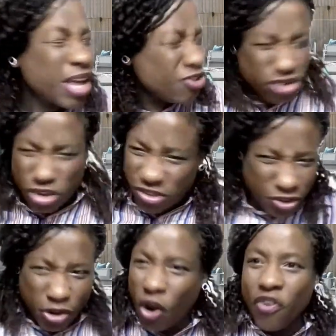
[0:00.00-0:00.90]
Just
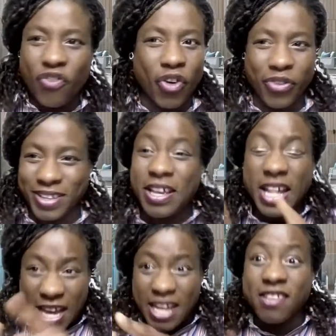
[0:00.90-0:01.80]
go for it.
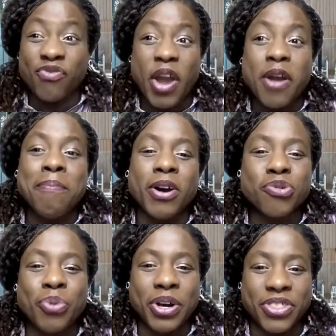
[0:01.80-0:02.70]
It is very much
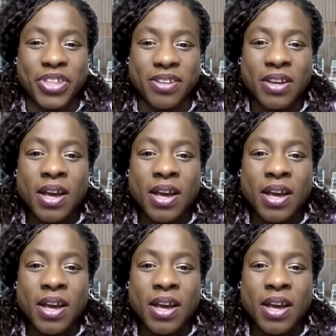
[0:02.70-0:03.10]
worth it.